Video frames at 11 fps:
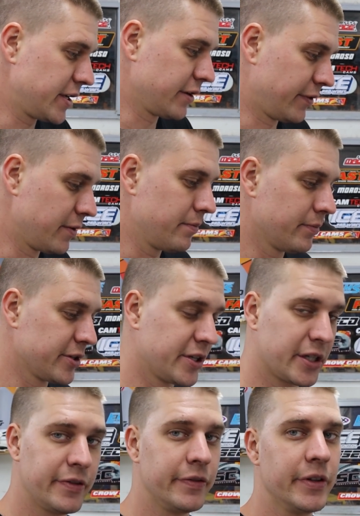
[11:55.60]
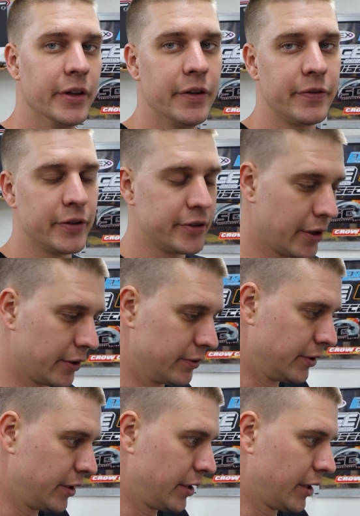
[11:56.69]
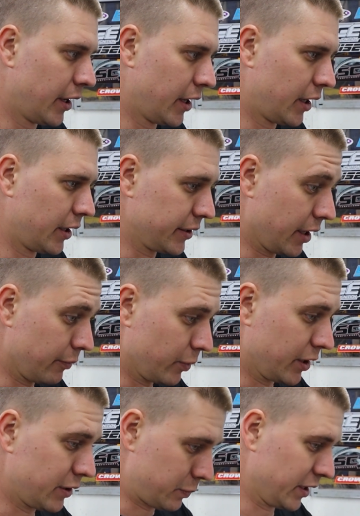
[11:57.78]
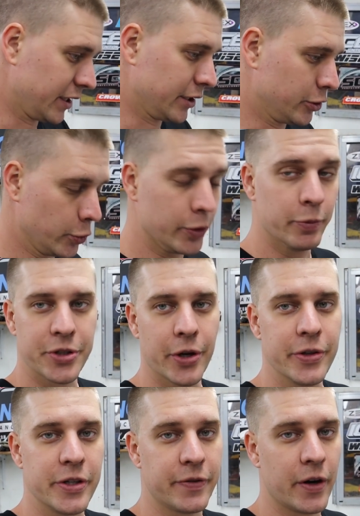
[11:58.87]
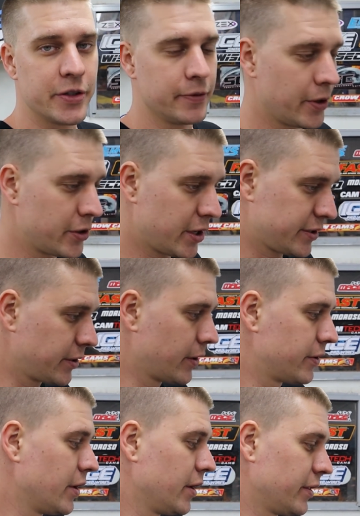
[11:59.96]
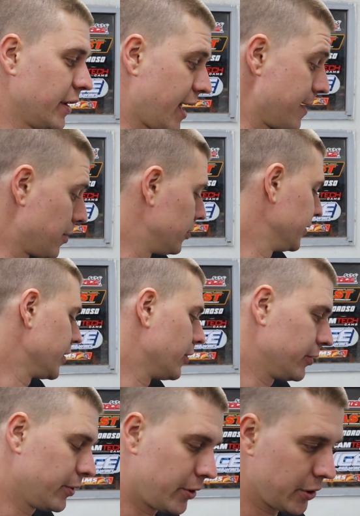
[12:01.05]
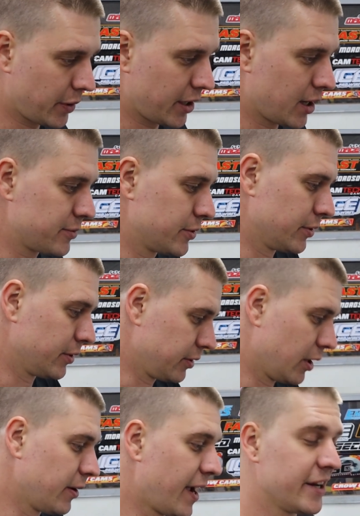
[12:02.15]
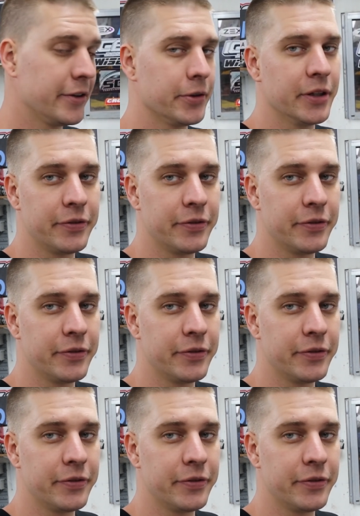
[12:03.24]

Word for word: C F M by six fifty lift. So uh, yeah, really, really good results as far as the flow tests go. They keep holding on all the way up to, you know, eight hundred